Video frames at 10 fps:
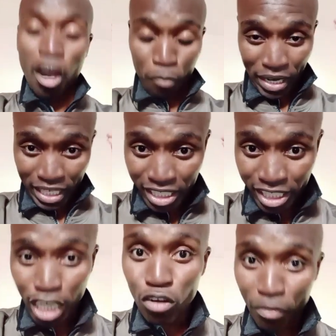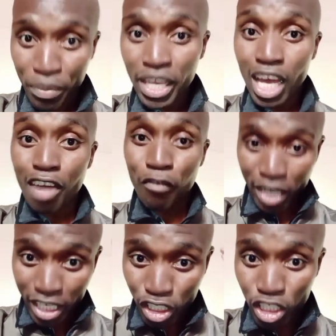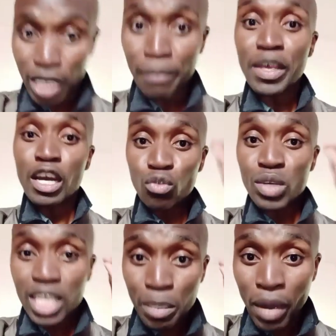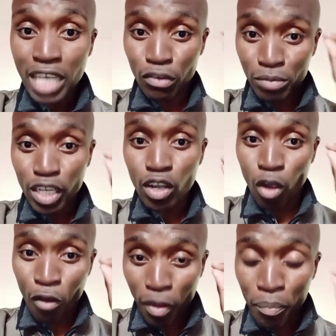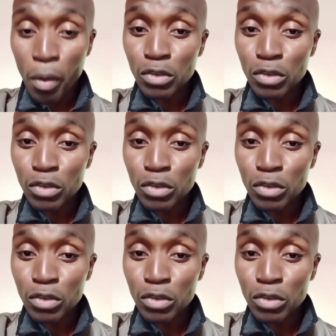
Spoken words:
by ZANU-PF regime to keep us from taking over power.